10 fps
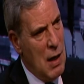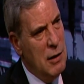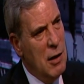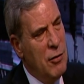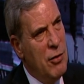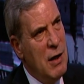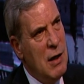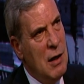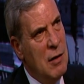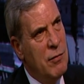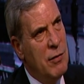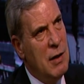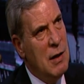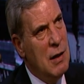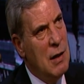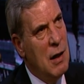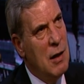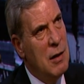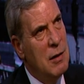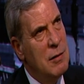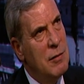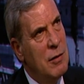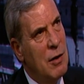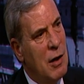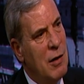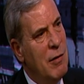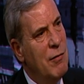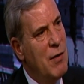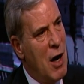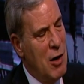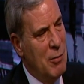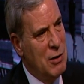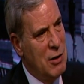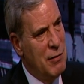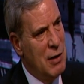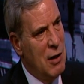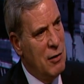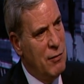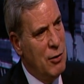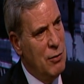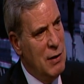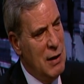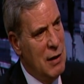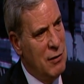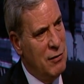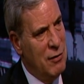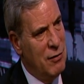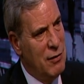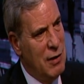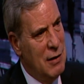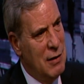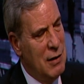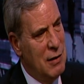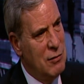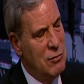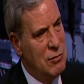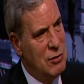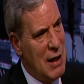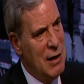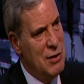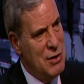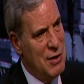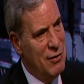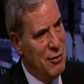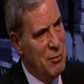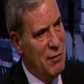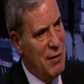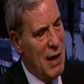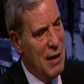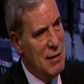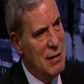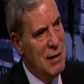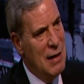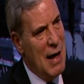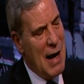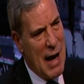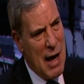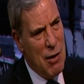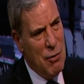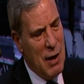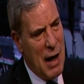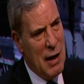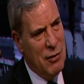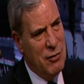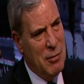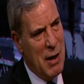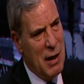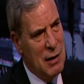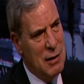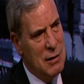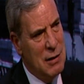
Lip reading: And thinking of the kind of environment over the last few years, since the challenges that we've had, how has the bank